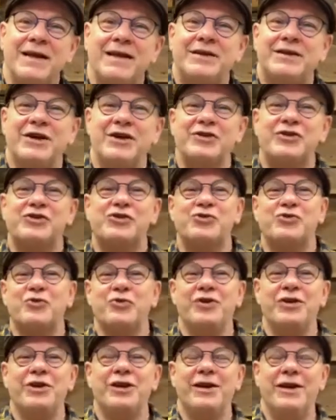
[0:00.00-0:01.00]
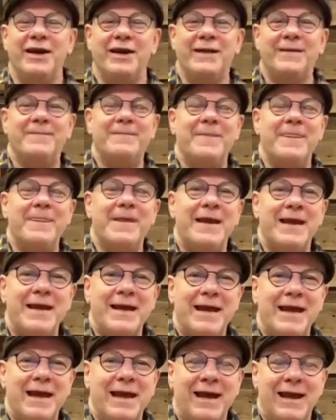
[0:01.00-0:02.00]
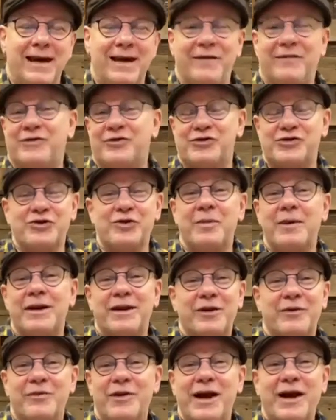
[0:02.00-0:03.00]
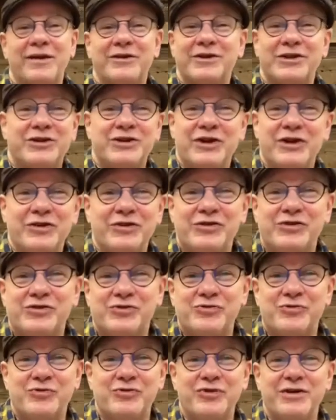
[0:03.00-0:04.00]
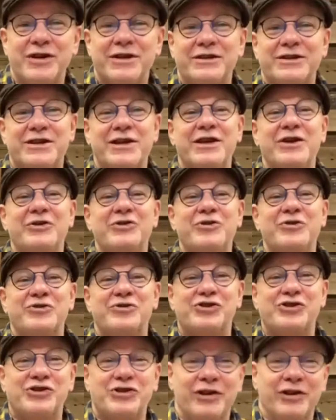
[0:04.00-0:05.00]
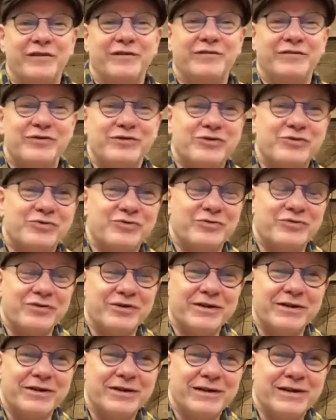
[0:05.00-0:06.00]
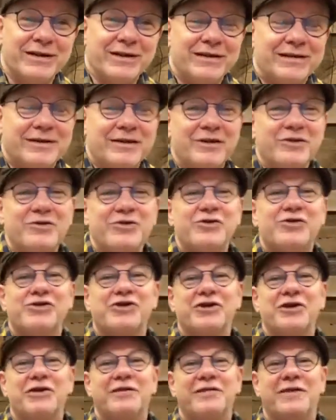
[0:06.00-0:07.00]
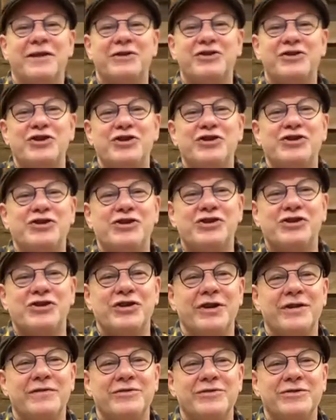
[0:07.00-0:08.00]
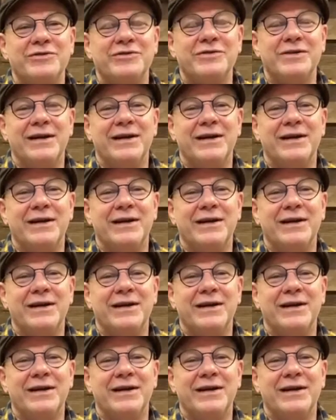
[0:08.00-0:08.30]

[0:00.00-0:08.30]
Tell the story today. And if there's nobody around to tell the story, tell yourself the story. Tell yourself how Jesus saved you.